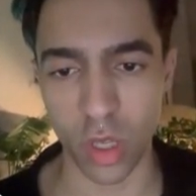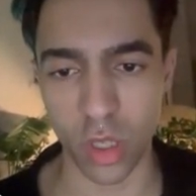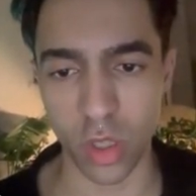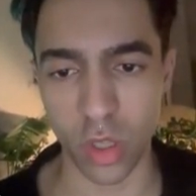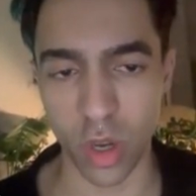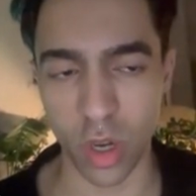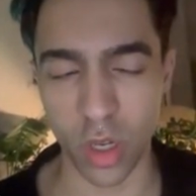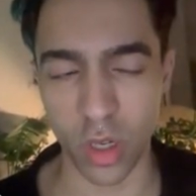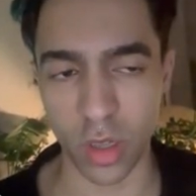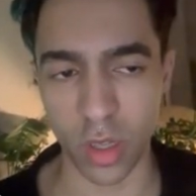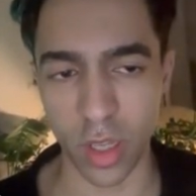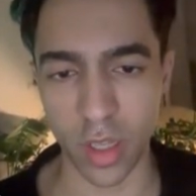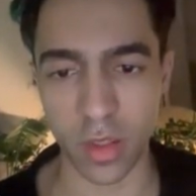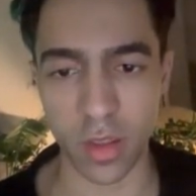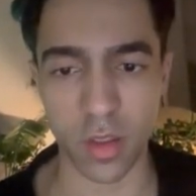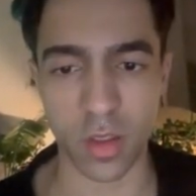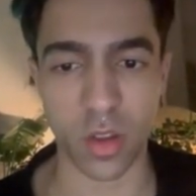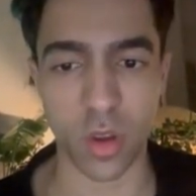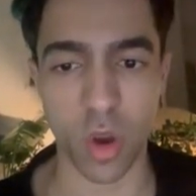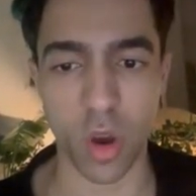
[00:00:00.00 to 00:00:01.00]
not
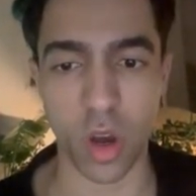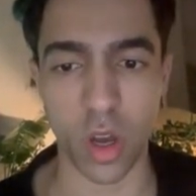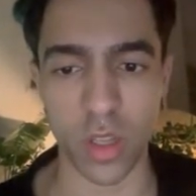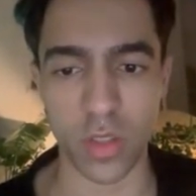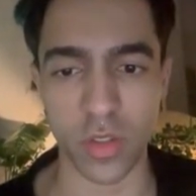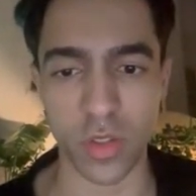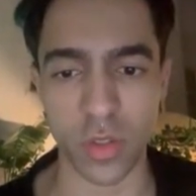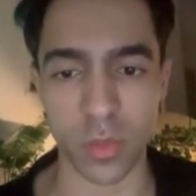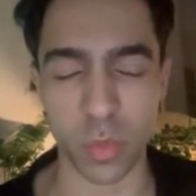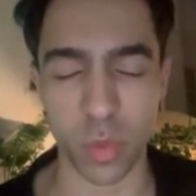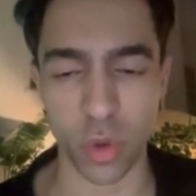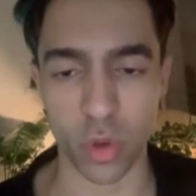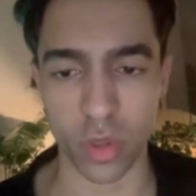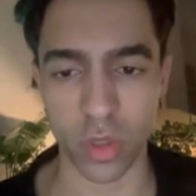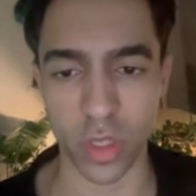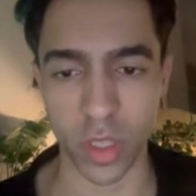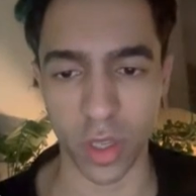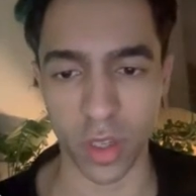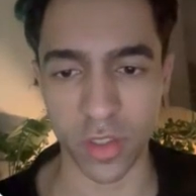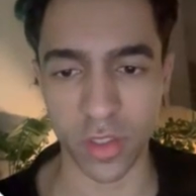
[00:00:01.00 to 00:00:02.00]
let the costs per
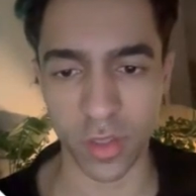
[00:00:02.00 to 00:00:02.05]
click